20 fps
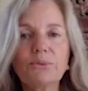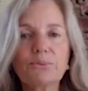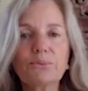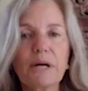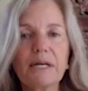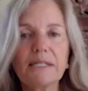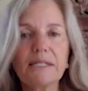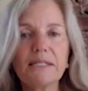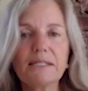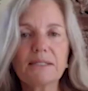was
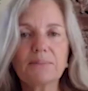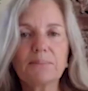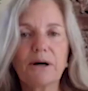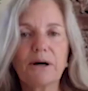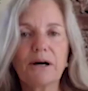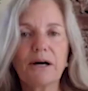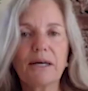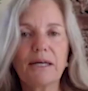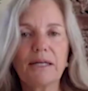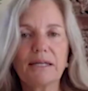raised
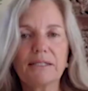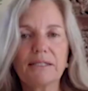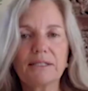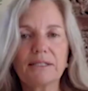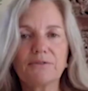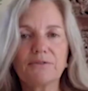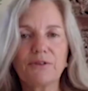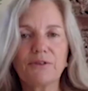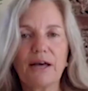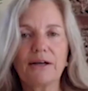by a
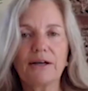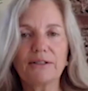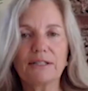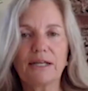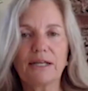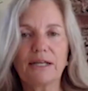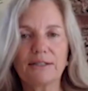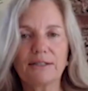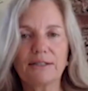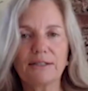devout
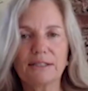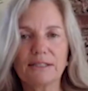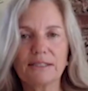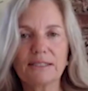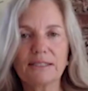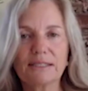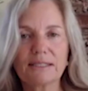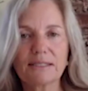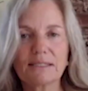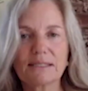
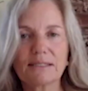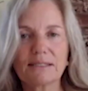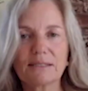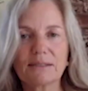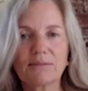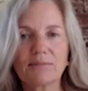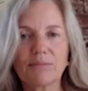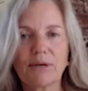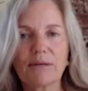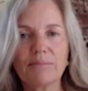atheist.
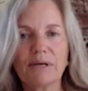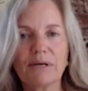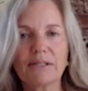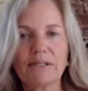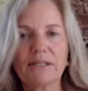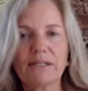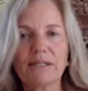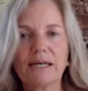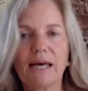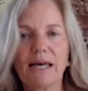My
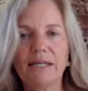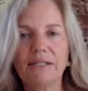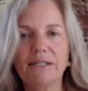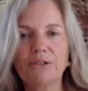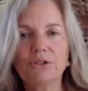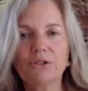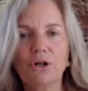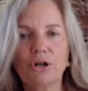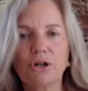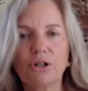mother
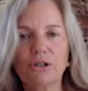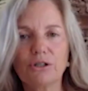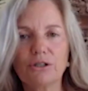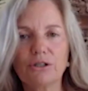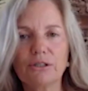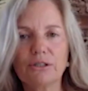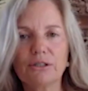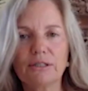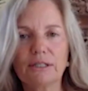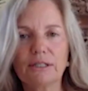hated
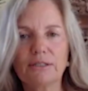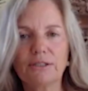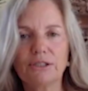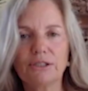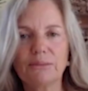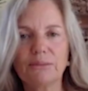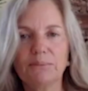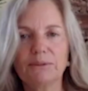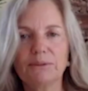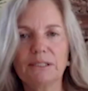God, and
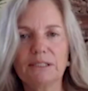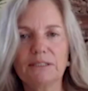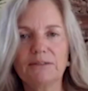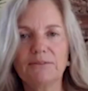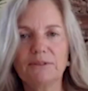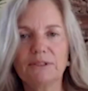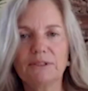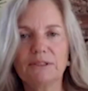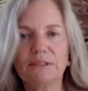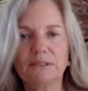she
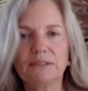believed